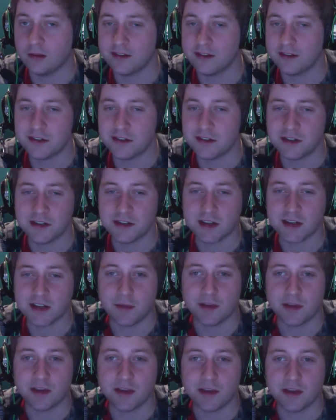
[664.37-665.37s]
interesting
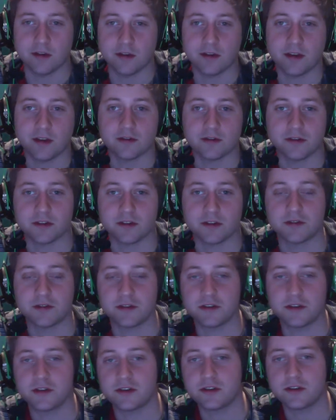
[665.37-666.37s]
topic here. There's
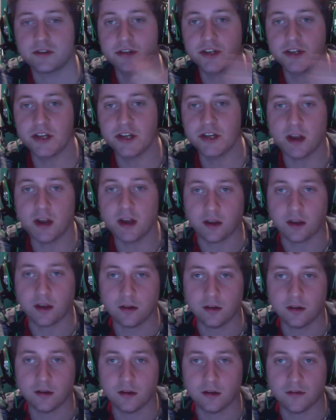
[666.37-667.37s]
cheating
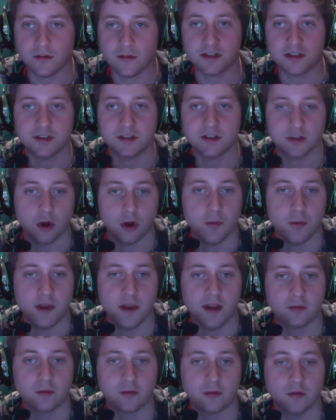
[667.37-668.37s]
versus
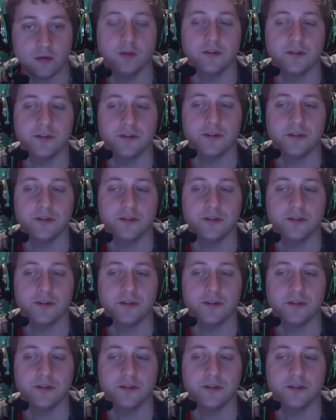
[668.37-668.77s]
omitting rules.